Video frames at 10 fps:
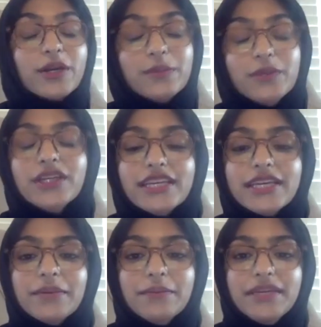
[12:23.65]
community
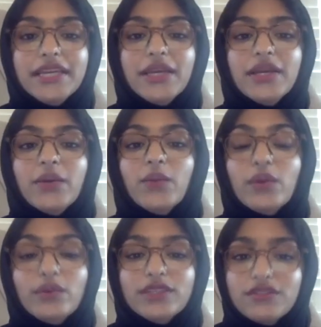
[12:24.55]
can be
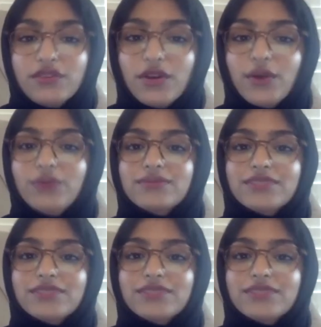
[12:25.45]
when we devote